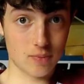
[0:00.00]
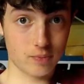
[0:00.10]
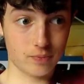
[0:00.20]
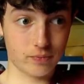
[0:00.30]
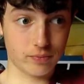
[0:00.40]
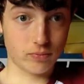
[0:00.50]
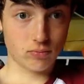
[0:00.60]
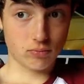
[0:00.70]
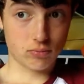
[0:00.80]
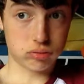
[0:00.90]

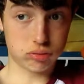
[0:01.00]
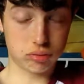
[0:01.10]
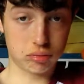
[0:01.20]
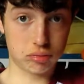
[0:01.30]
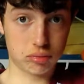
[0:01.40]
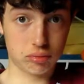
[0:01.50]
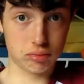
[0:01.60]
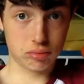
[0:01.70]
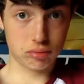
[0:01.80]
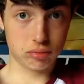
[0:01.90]

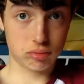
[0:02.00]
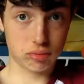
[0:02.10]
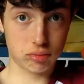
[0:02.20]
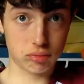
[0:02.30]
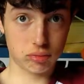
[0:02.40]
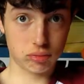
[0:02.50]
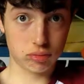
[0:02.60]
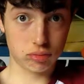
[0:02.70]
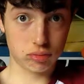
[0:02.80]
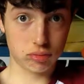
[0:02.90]

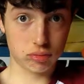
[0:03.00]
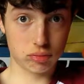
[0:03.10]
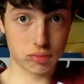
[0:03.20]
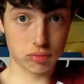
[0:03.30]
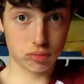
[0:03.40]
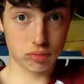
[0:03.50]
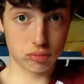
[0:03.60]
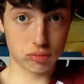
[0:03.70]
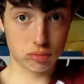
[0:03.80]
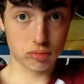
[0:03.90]
Nobody speaks.